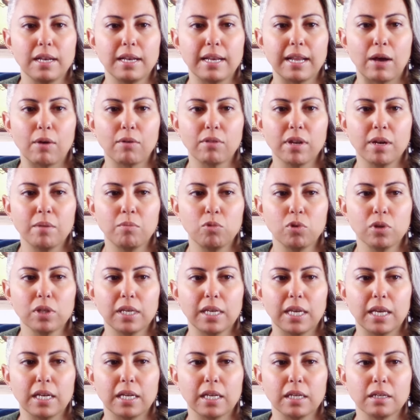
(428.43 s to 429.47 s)
Now that I'm really
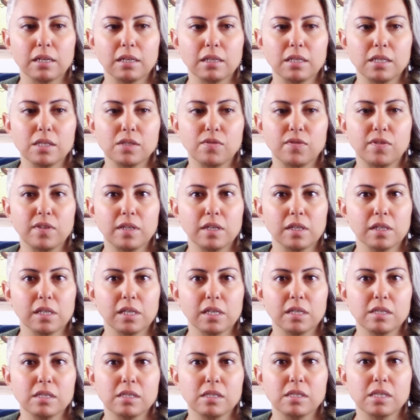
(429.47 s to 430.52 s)
getting into these
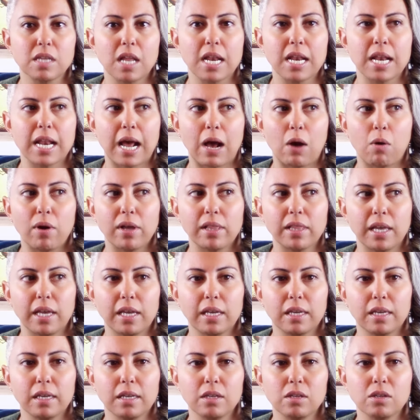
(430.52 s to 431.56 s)
vanillas, now I
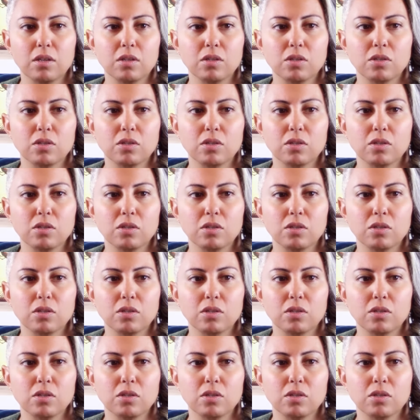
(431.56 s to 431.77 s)
like it.